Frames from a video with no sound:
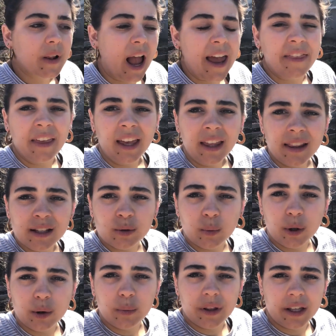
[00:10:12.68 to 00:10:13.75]
I think in this
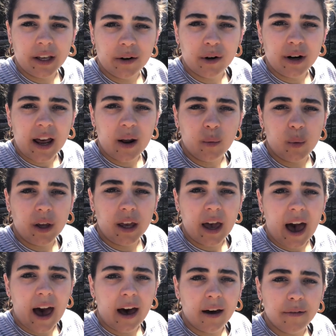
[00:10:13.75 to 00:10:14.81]
world with the internet, we
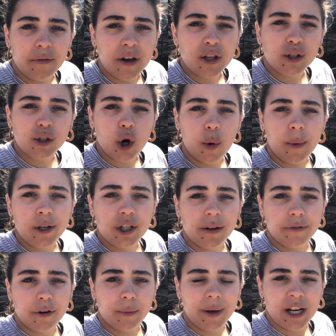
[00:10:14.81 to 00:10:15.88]
have so much
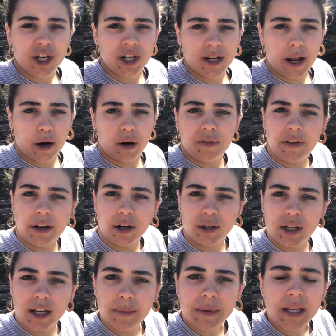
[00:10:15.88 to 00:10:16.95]
information at our
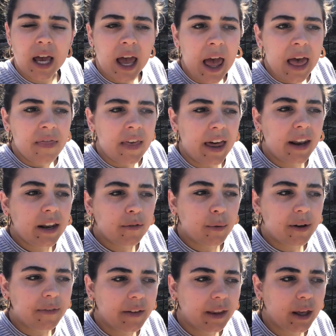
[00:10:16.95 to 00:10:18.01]
fingertips that if
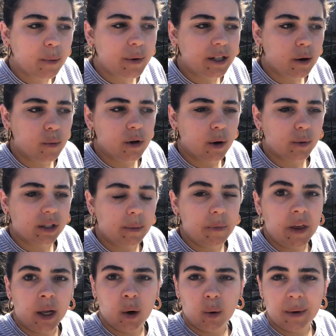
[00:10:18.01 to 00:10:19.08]
we feel like we don't know
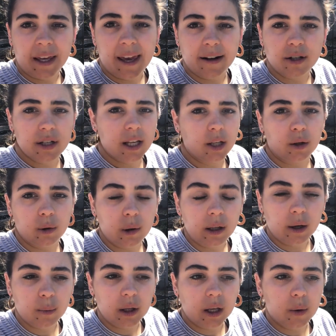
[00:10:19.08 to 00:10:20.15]
something or we can't just like
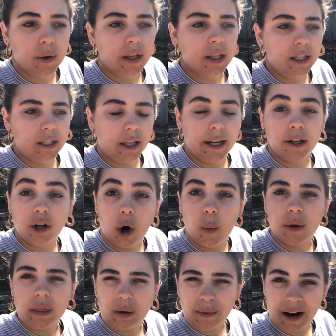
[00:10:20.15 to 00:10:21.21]
Google it really quickly to like know
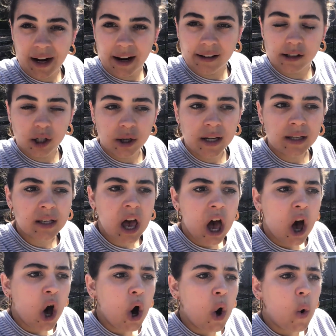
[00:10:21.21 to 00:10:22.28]
what the right answer is,
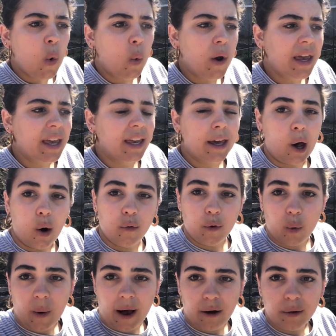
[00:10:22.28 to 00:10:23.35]
we can get
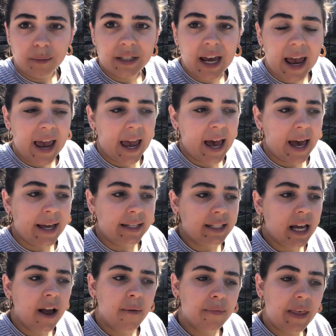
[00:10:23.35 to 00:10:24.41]
overwhelmed and
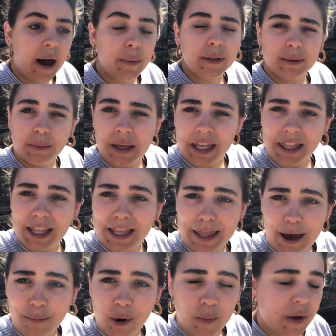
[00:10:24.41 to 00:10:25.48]
that was me in
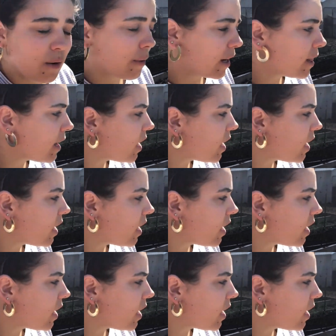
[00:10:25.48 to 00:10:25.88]
that moment right